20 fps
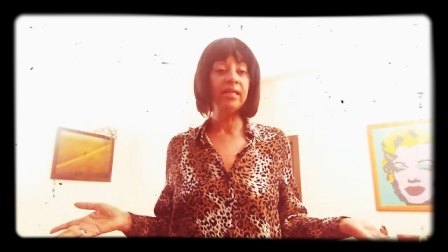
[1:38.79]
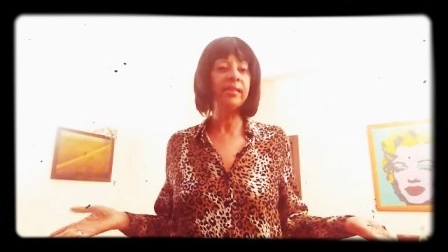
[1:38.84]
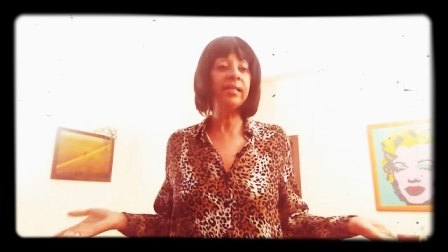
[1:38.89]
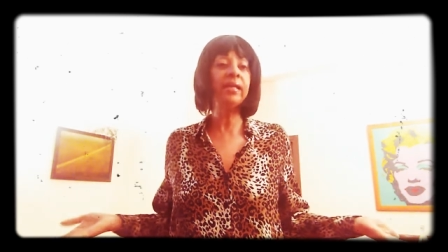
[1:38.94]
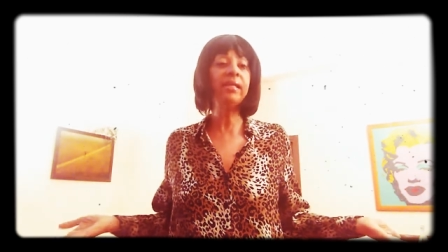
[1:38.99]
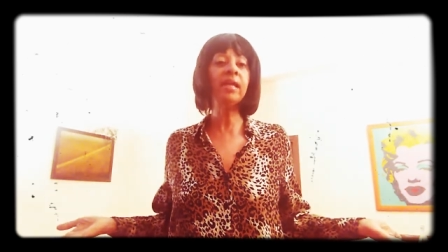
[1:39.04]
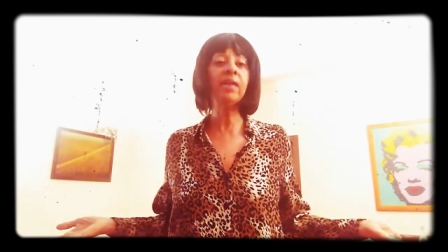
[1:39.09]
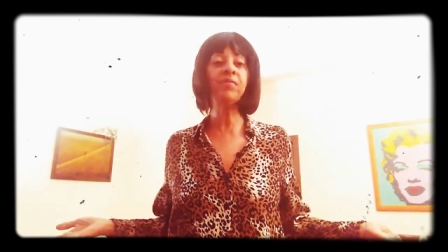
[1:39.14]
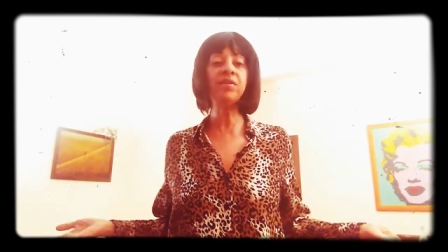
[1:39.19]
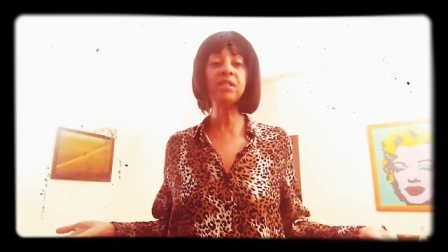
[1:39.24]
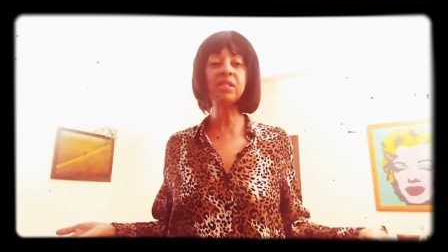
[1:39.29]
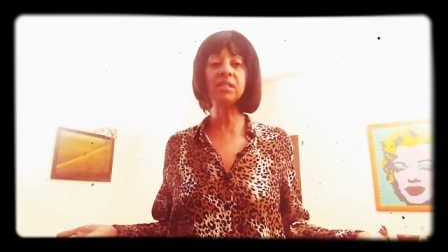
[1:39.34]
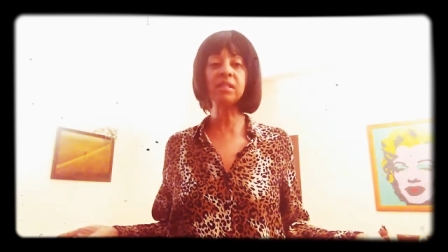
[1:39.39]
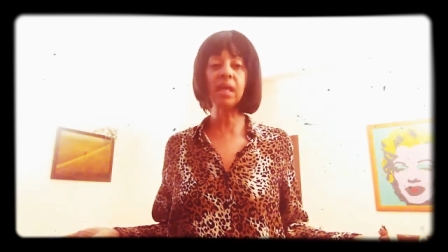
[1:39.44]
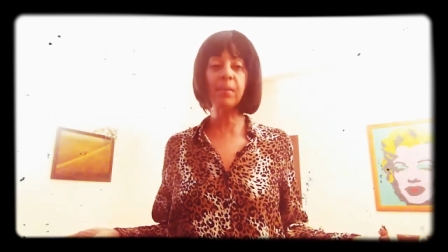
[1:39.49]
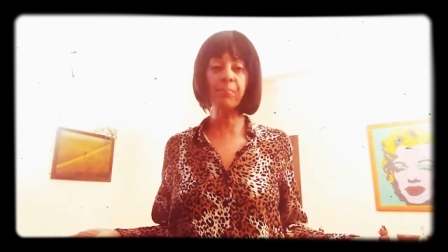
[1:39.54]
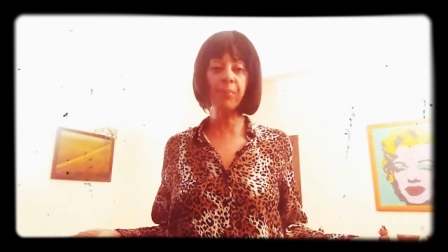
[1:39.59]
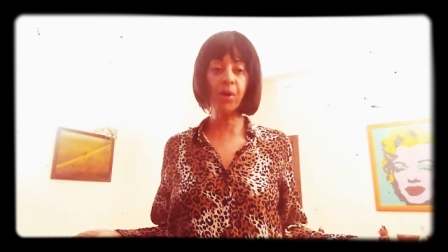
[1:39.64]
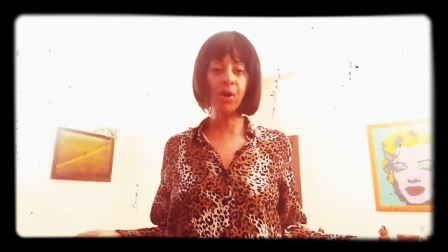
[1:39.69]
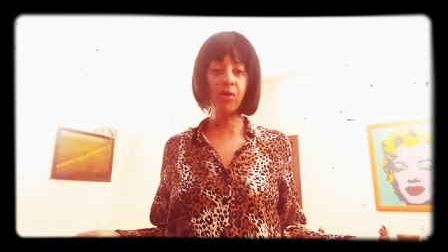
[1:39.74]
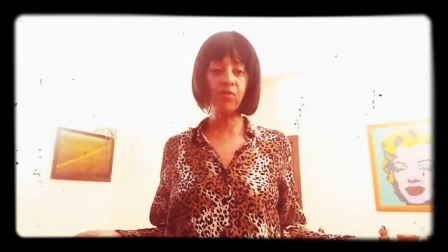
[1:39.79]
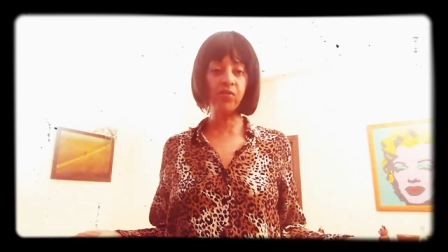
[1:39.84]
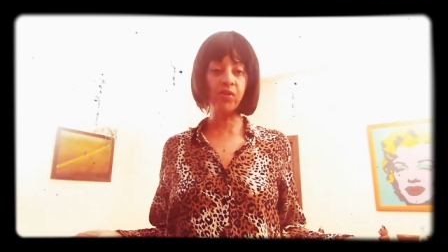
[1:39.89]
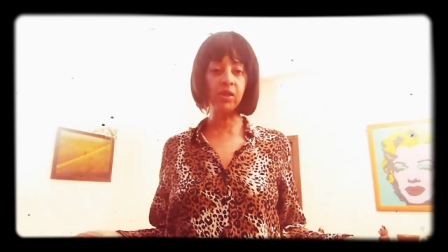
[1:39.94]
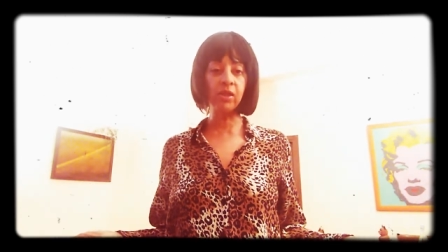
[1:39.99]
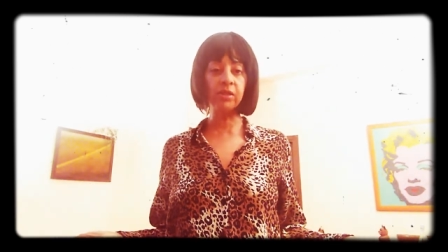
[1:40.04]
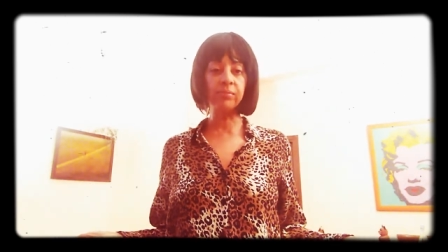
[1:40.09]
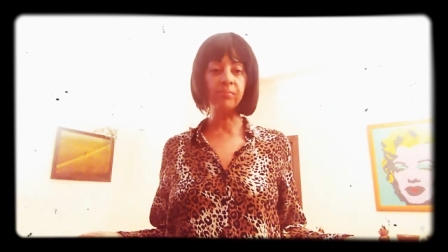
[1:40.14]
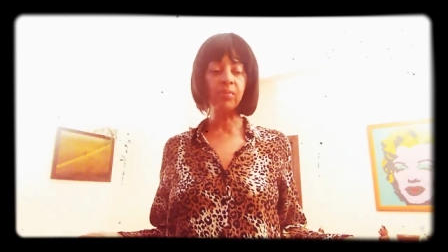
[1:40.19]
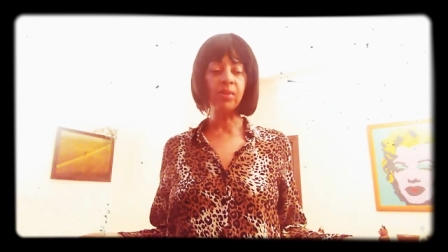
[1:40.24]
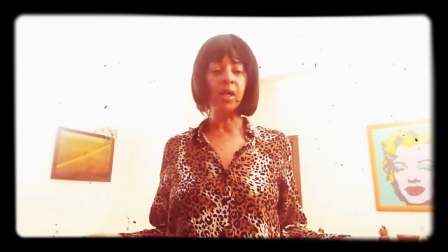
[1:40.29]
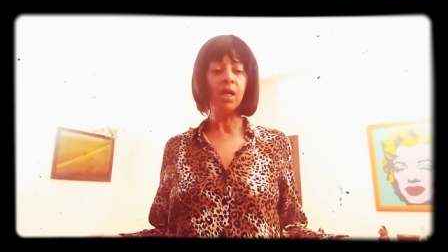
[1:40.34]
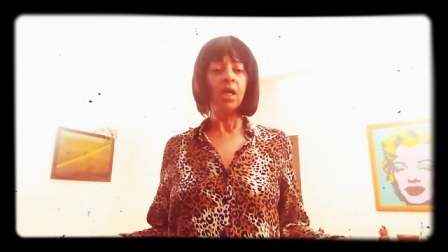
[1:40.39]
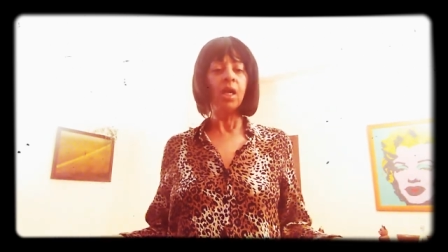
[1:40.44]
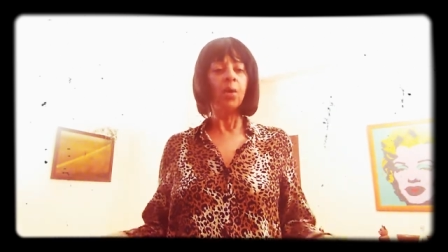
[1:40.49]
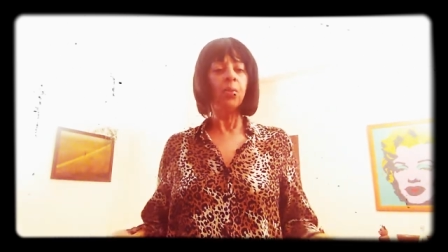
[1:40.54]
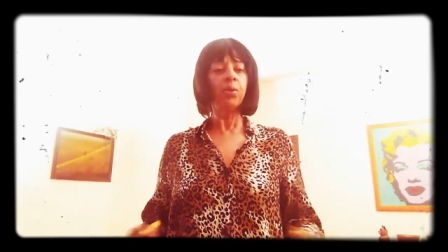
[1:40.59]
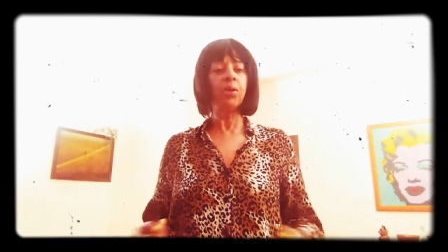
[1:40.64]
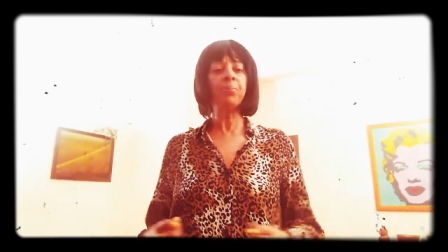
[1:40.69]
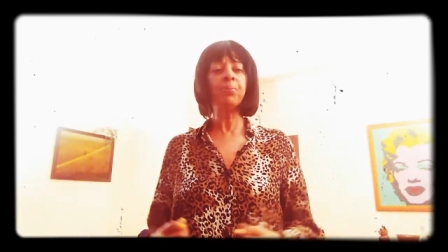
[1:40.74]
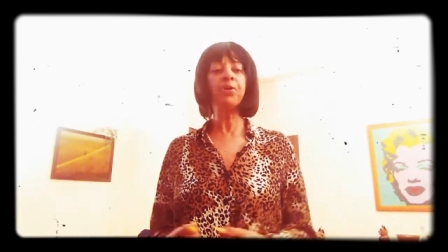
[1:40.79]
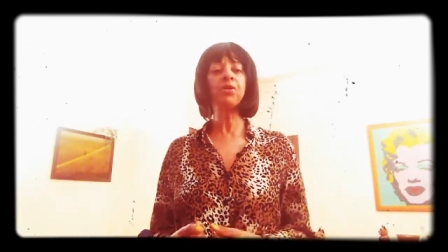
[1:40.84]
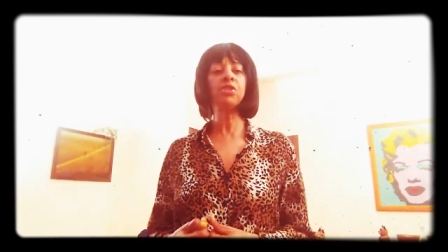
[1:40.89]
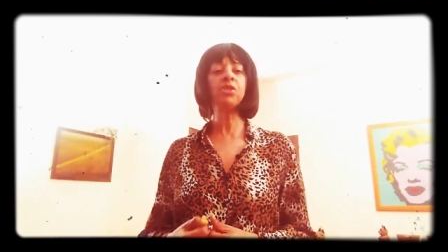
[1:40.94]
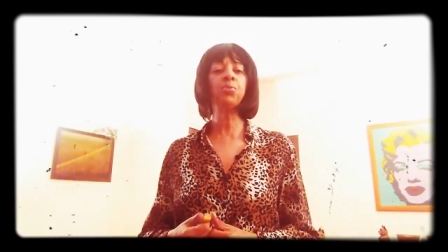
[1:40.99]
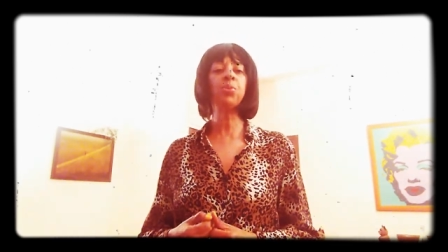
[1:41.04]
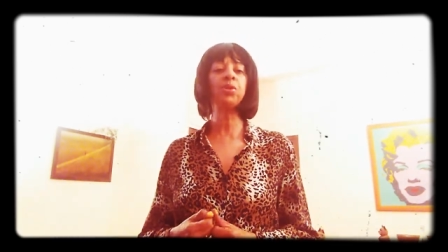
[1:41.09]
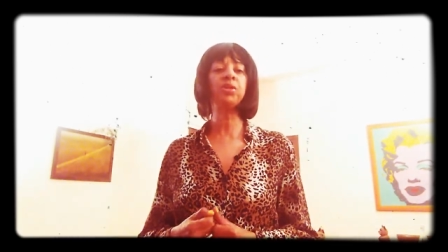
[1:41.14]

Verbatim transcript: They never sleep over. When a person